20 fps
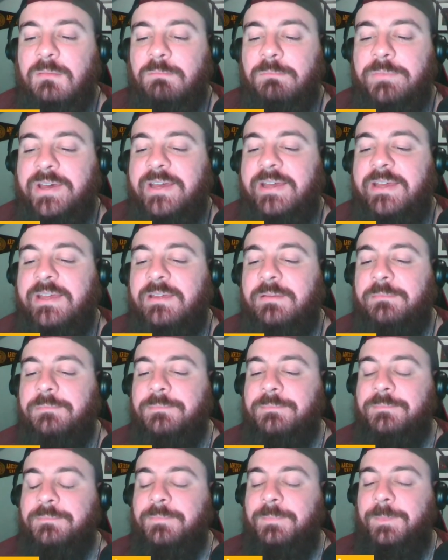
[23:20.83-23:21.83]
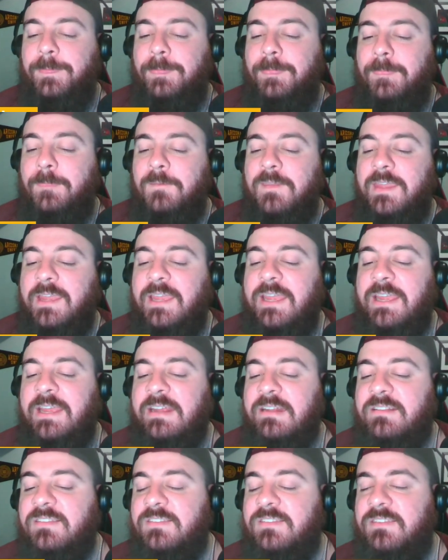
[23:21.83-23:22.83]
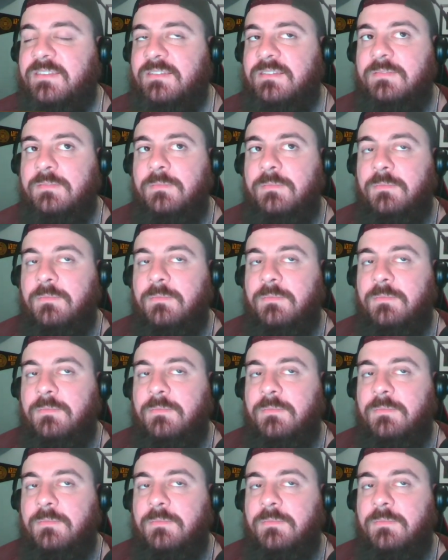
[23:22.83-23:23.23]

but it's